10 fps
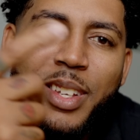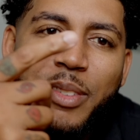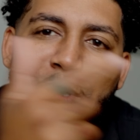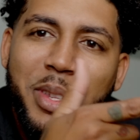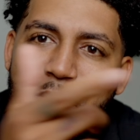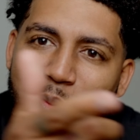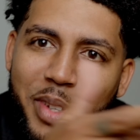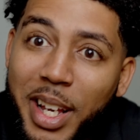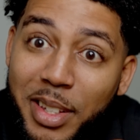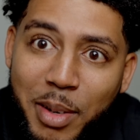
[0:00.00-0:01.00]
for
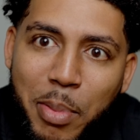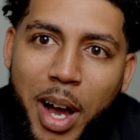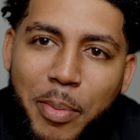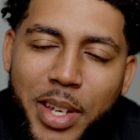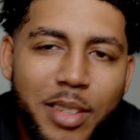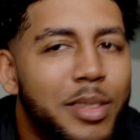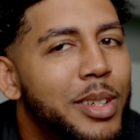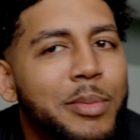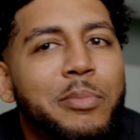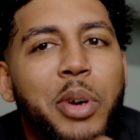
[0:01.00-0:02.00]
like the pop
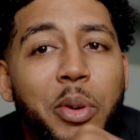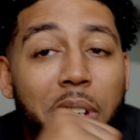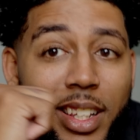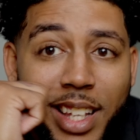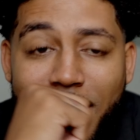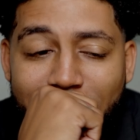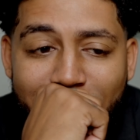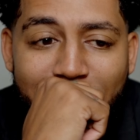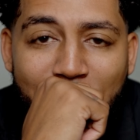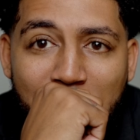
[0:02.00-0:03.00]
in, bro. Like that's
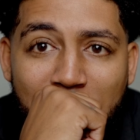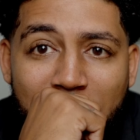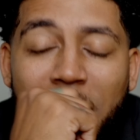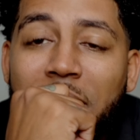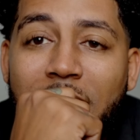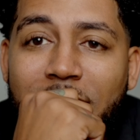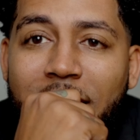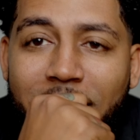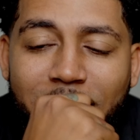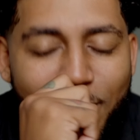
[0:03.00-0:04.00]

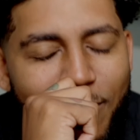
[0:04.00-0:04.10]
like